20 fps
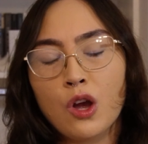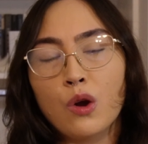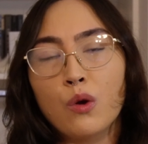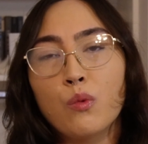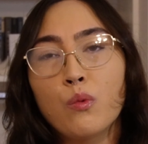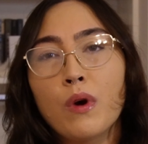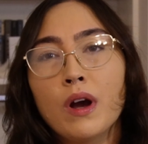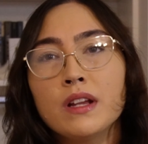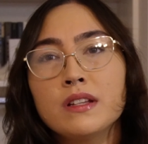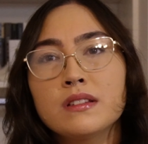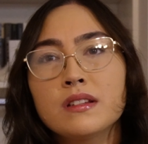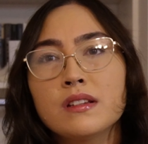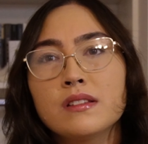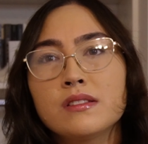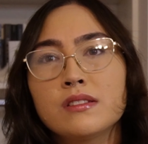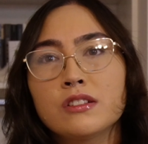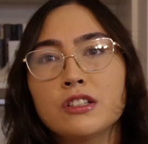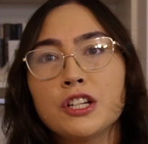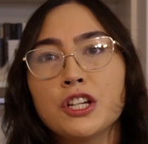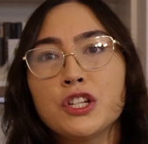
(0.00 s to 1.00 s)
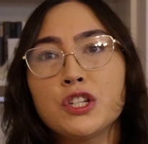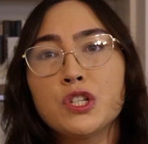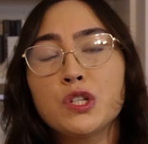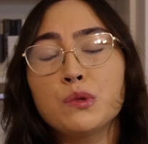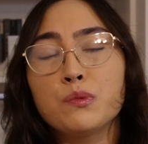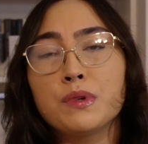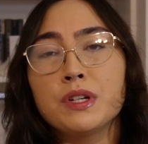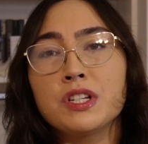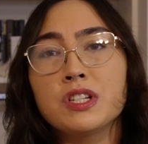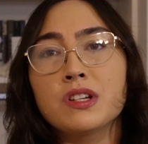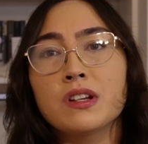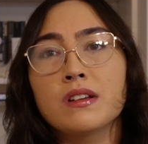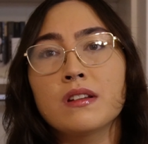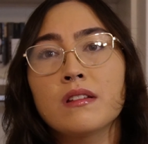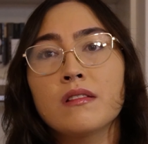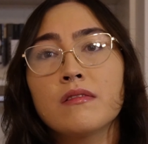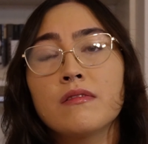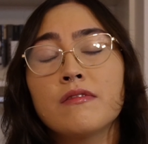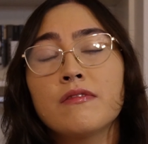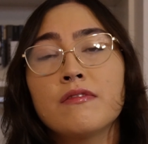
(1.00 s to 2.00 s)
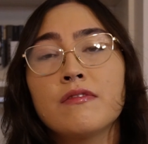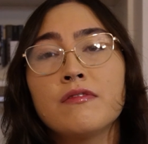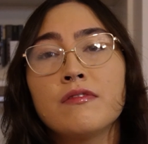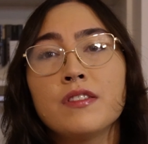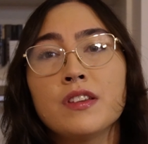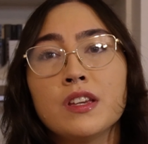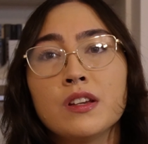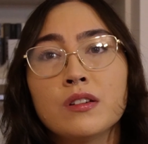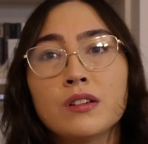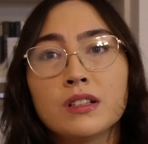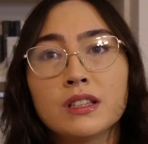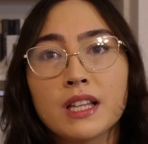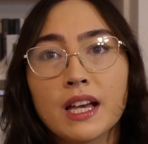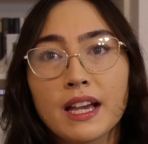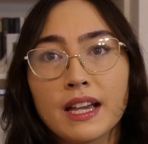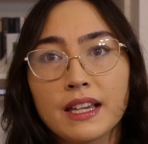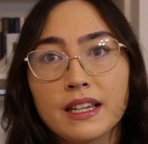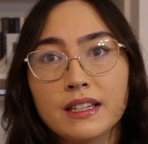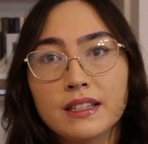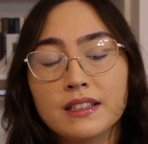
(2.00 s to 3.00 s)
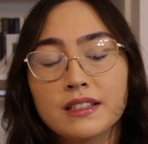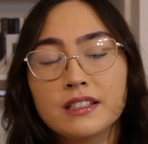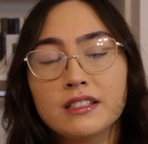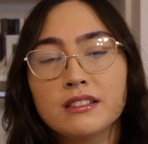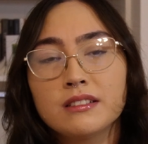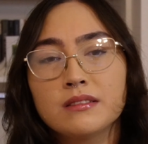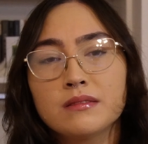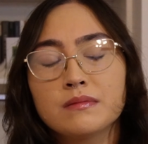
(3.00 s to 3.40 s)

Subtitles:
What does your intuition feel like?